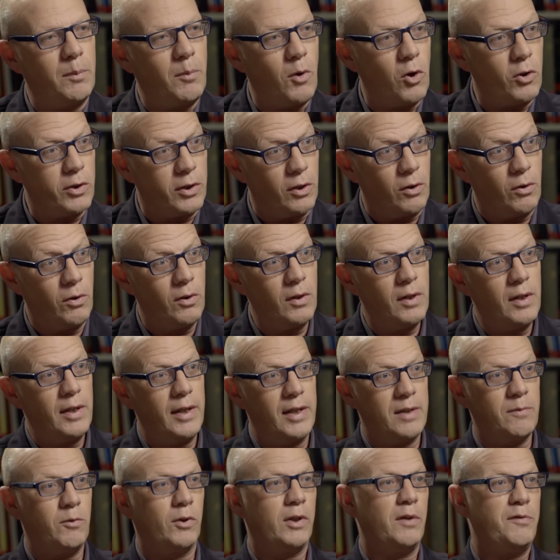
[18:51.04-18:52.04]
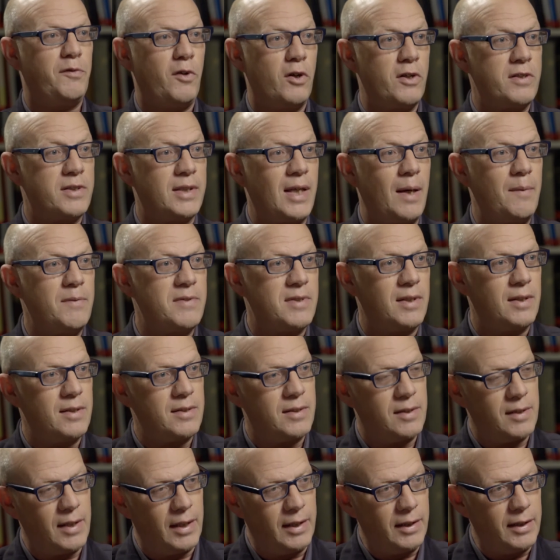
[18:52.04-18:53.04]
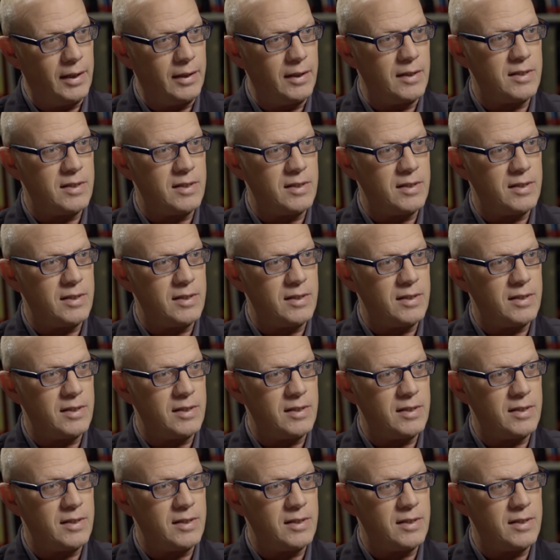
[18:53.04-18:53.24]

border. It was the first time since in